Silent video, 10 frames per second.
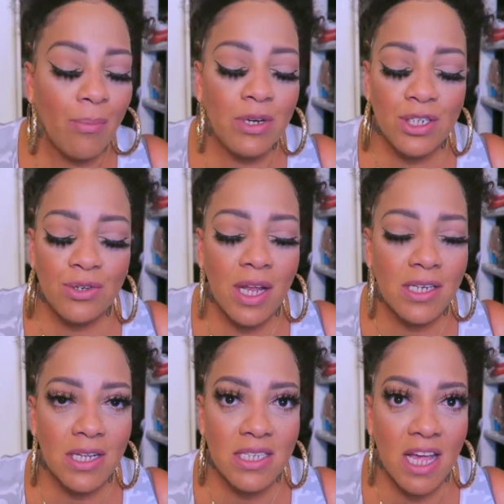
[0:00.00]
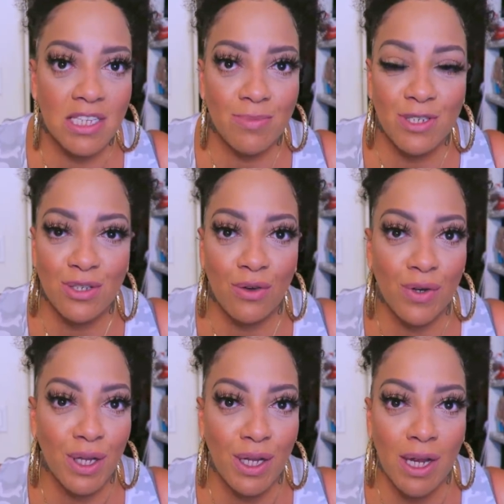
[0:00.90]
I'm pretty sure that dusty ass bitch is over
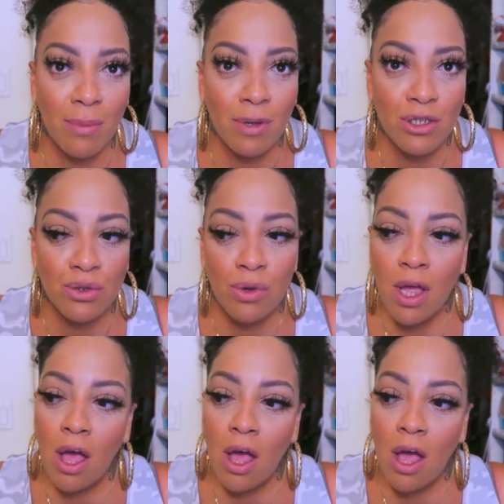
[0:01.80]
there eating that meal too.